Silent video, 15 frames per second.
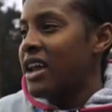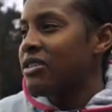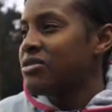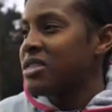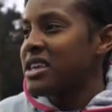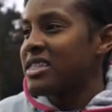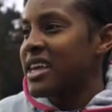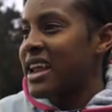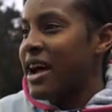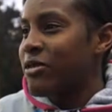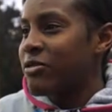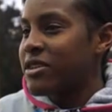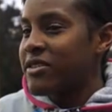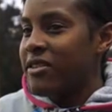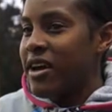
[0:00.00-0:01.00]
I don't think that I
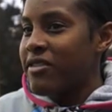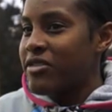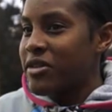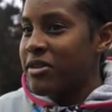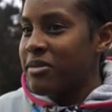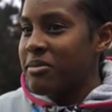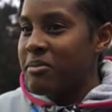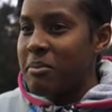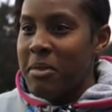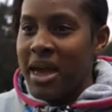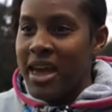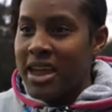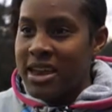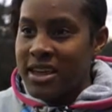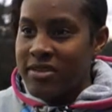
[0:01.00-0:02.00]
would have ever
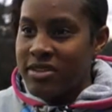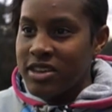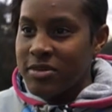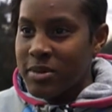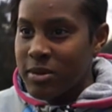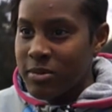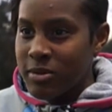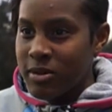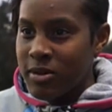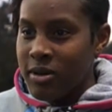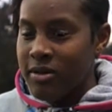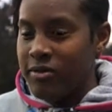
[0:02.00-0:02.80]
met any of these people